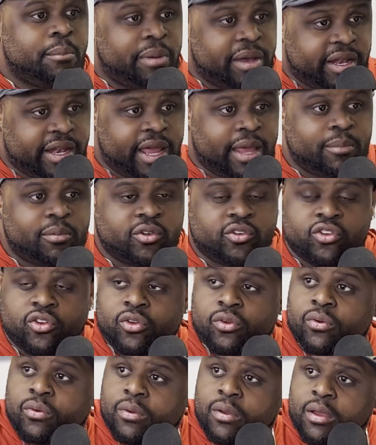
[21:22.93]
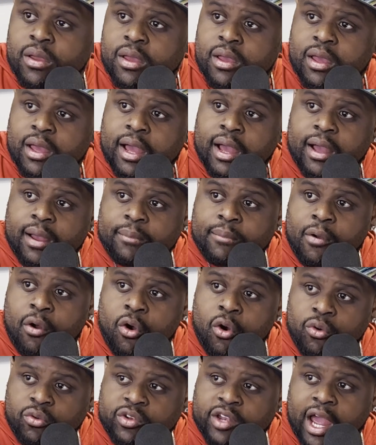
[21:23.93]
being able to
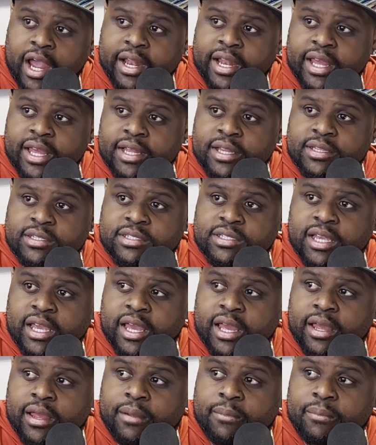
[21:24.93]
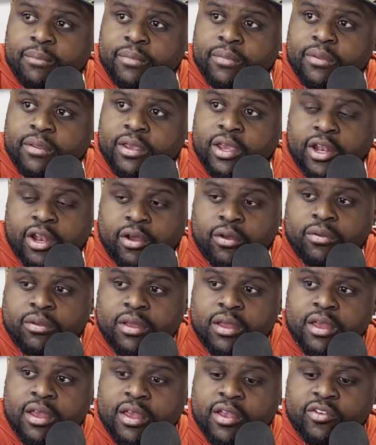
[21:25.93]
hold tight ends.
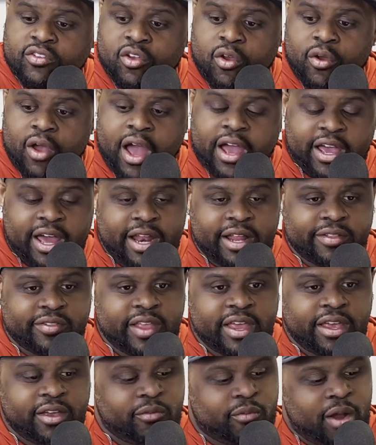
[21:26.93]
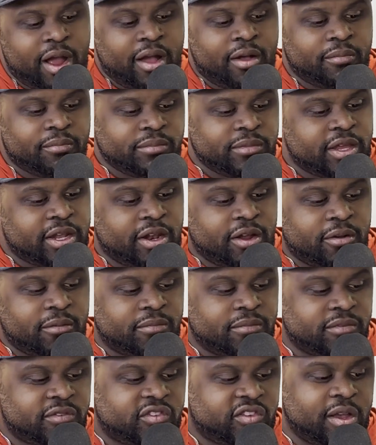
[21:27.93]
So I kind of think around
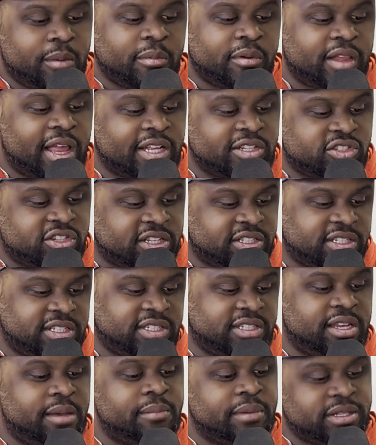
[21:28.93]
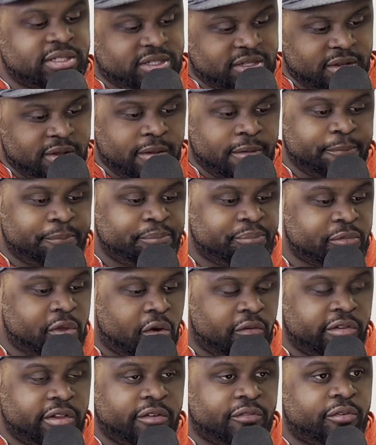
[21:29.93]
similar like Justin Simmons
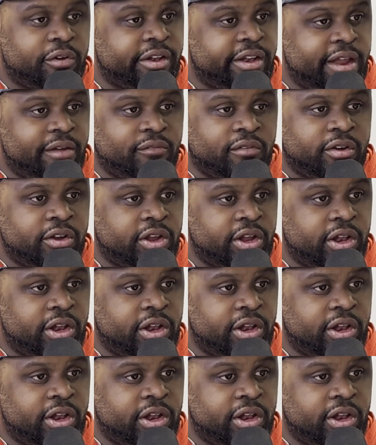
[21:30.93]
over there for Denver.